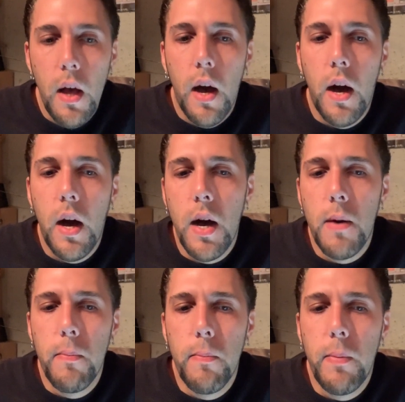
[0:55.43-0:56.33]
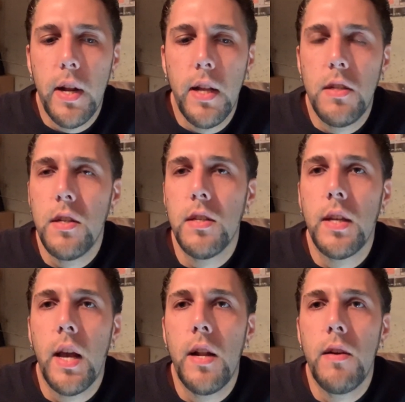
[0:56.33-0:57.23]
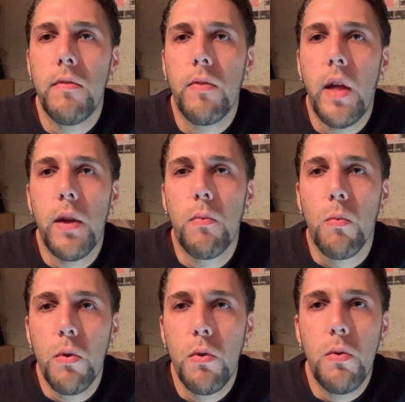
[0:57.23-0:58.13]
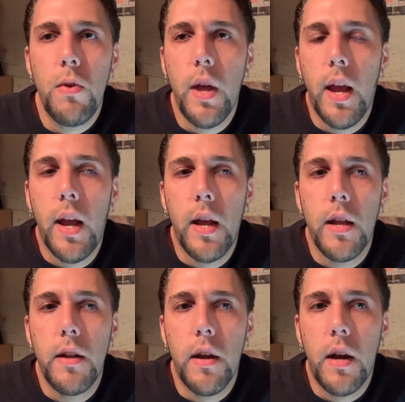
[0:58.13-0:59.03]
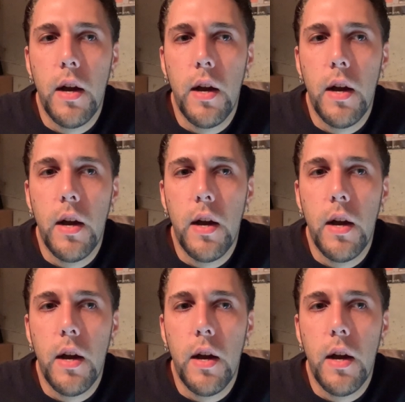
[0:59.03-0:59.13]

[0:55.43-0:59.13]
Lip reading: But it's just kind of like rude, and